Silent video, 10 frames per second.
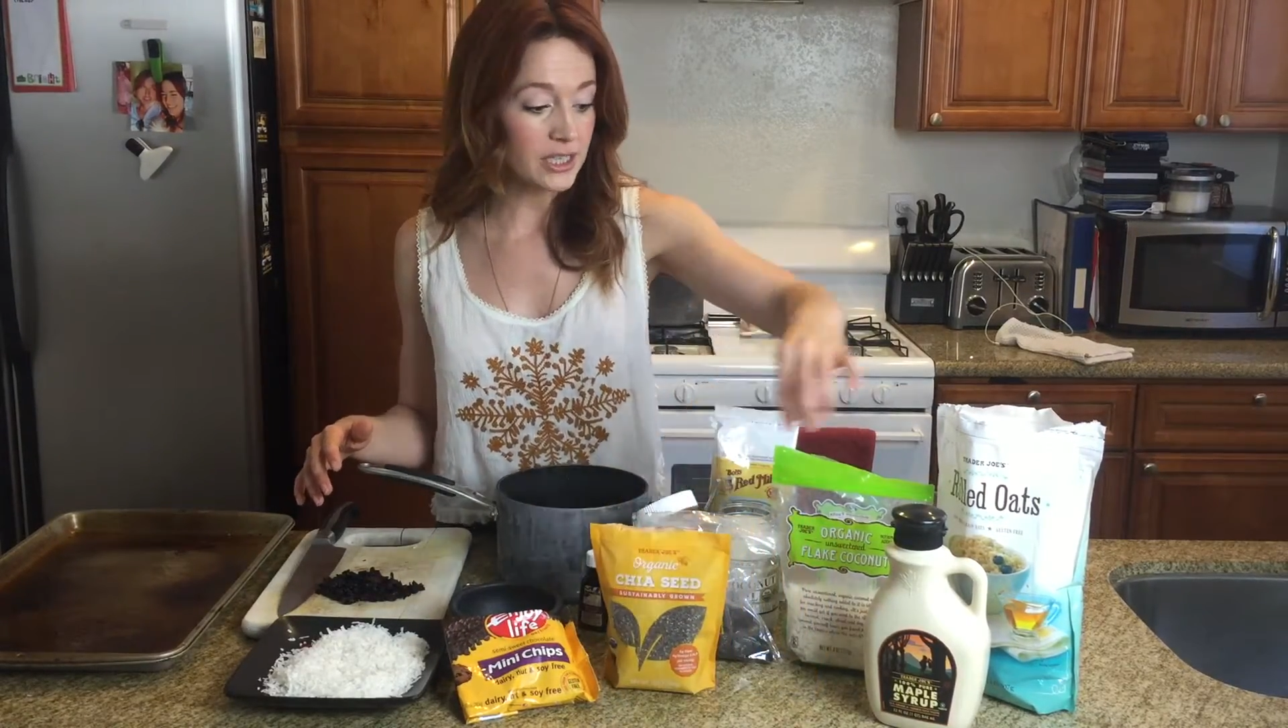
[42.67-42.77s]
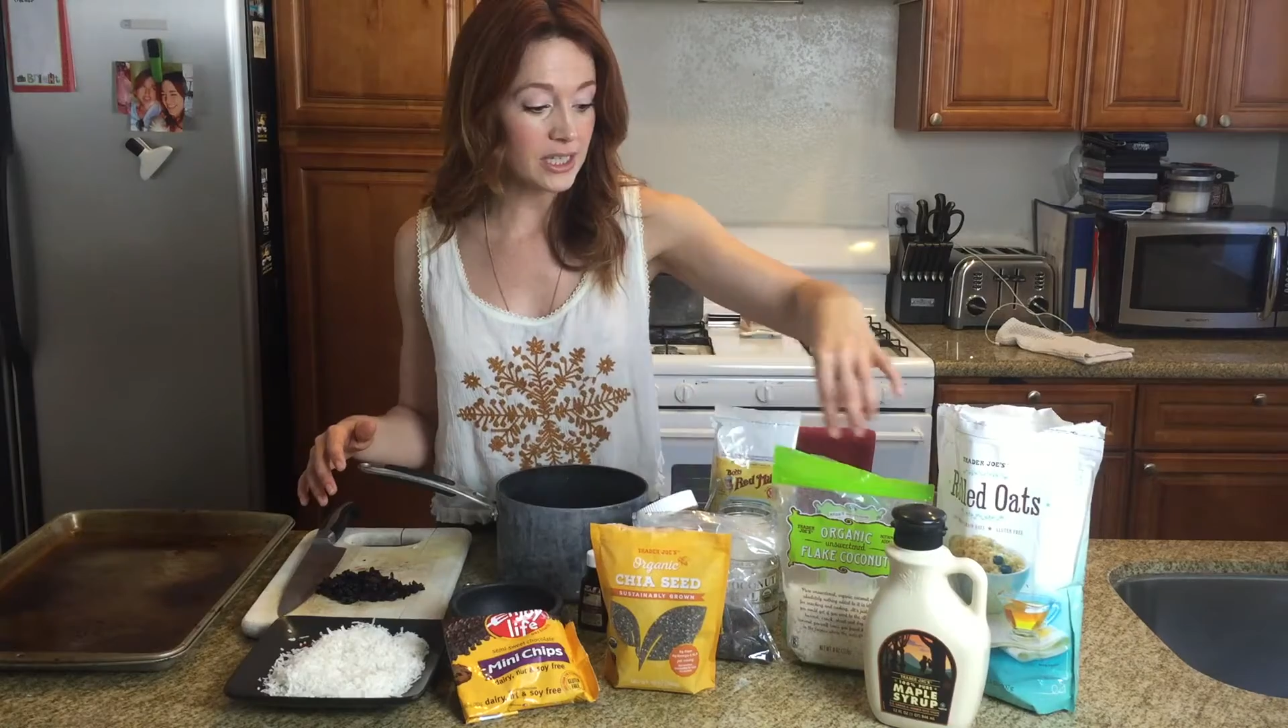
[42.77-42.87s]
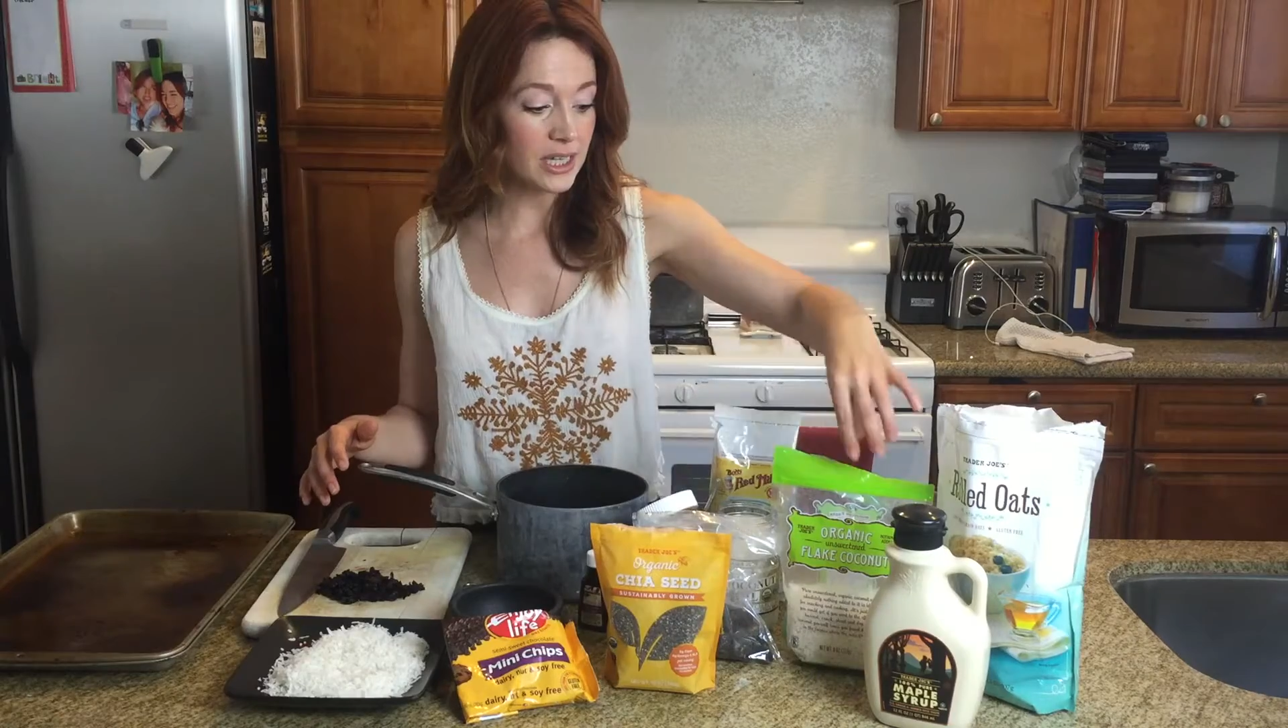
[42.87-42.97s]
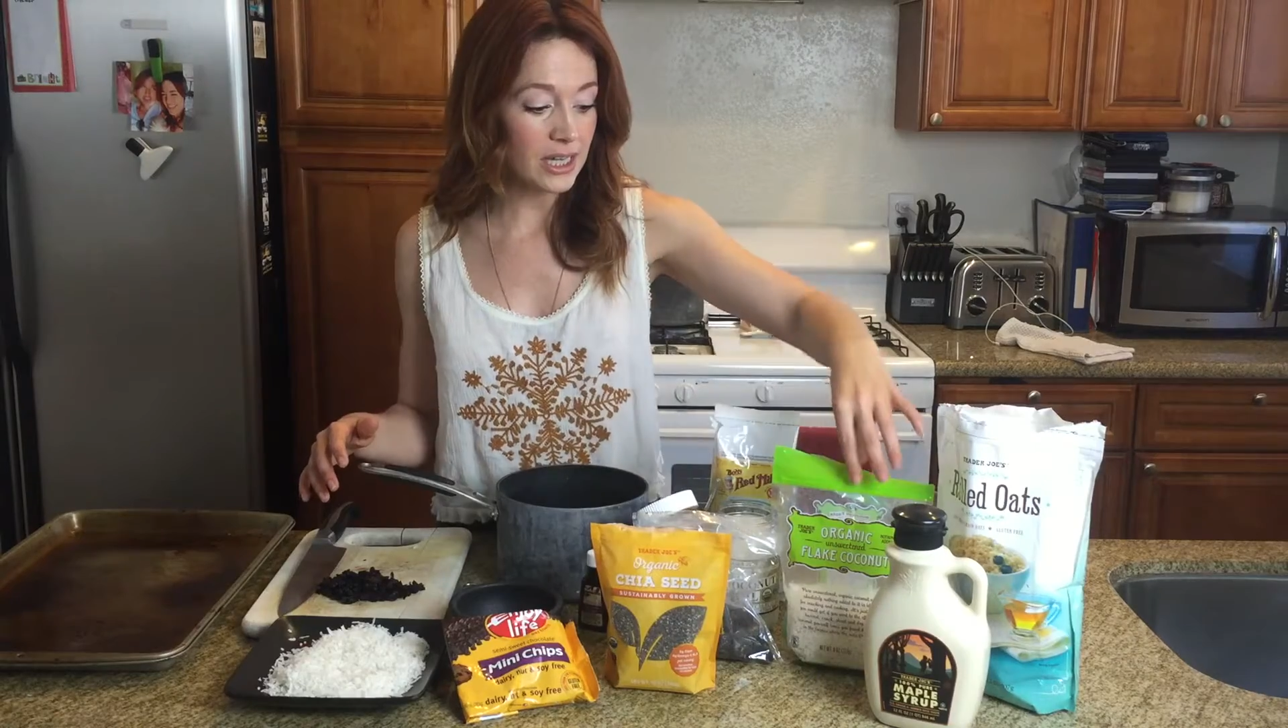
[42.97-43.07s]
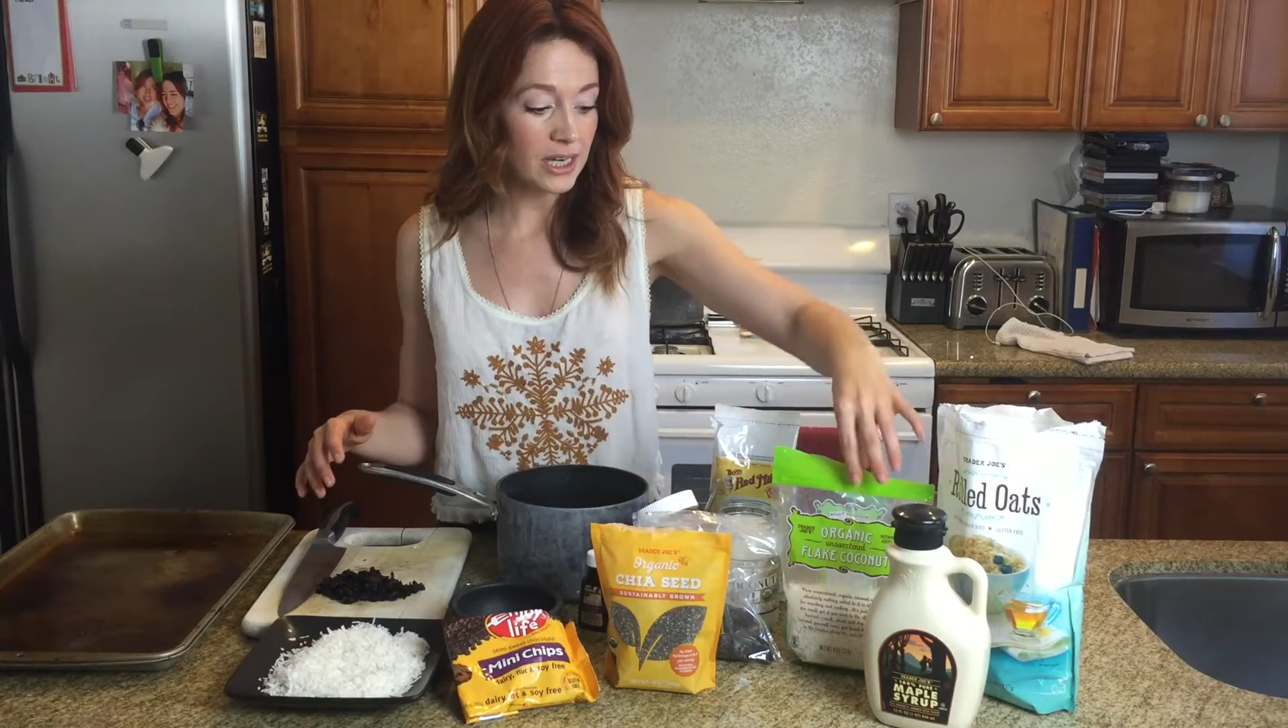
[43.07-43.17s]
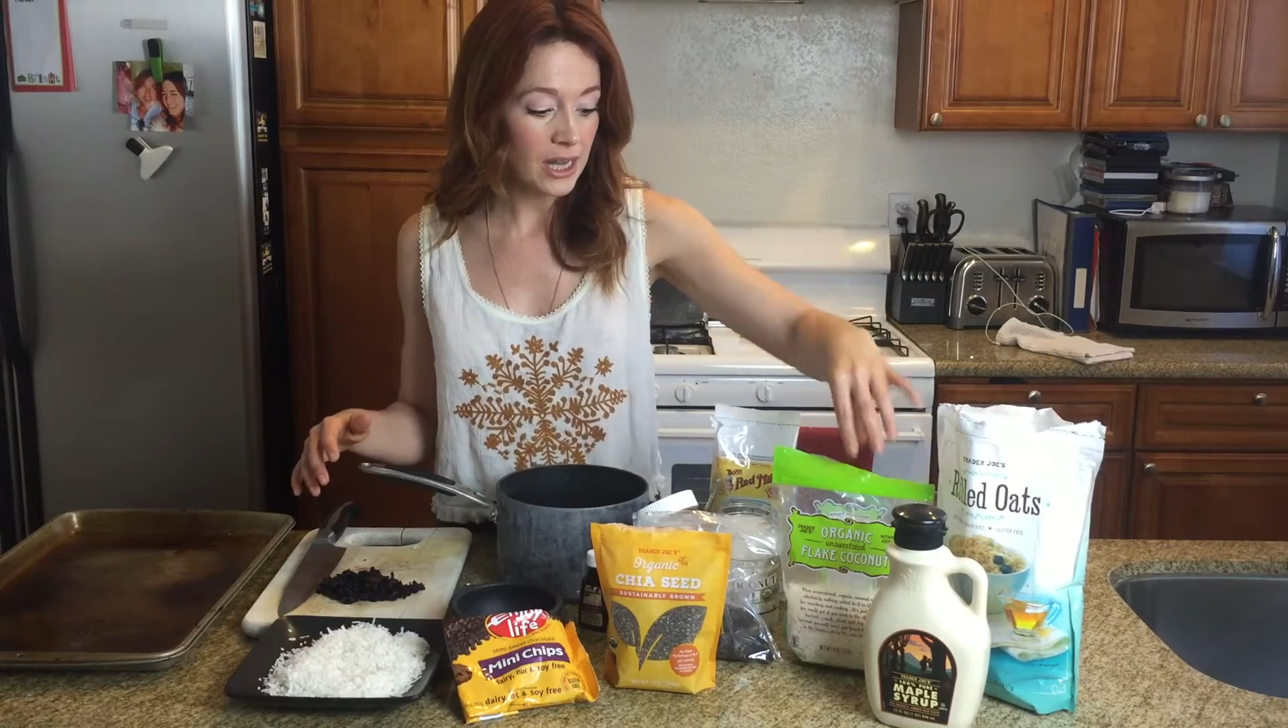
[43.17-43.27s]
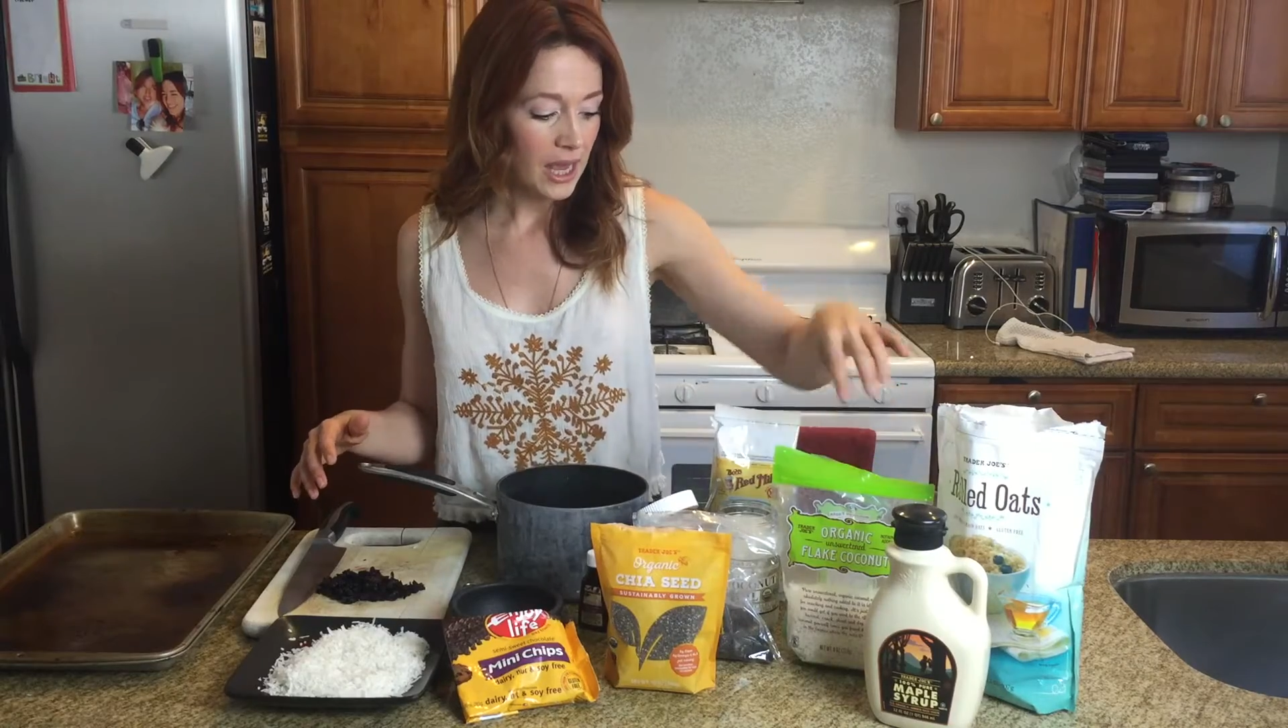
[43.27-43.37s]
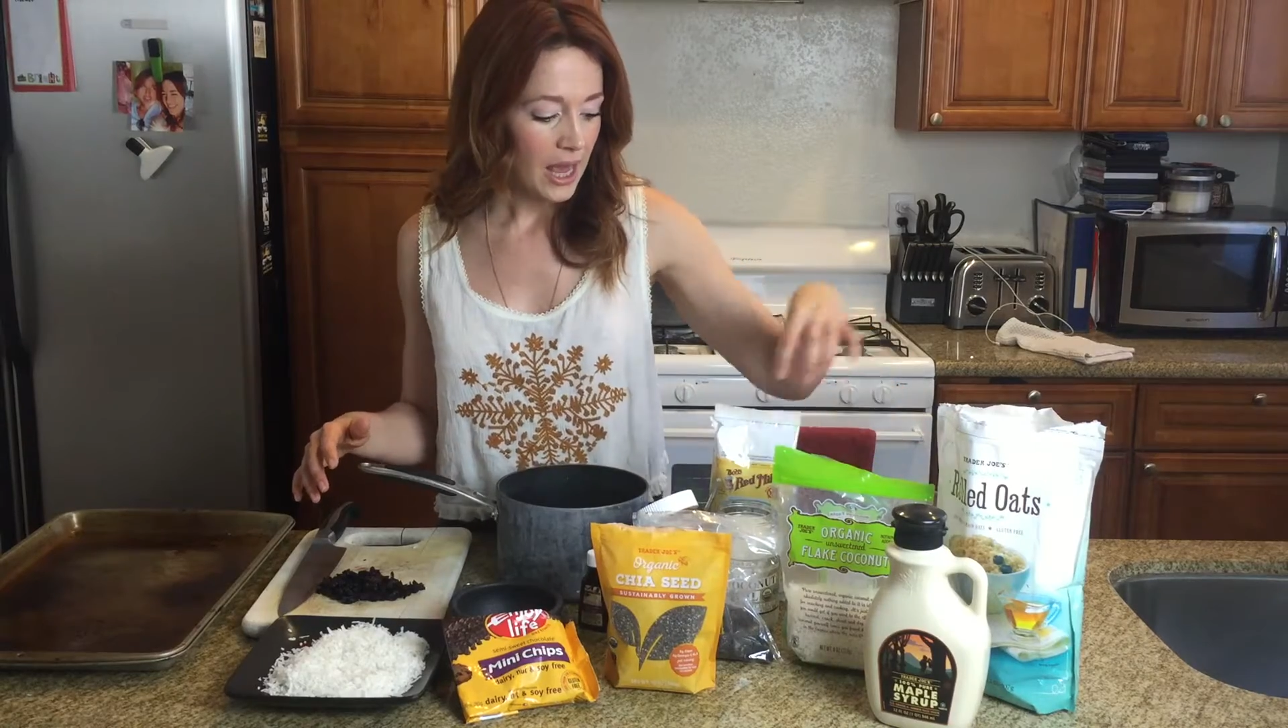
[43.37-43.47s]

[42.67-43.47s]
seed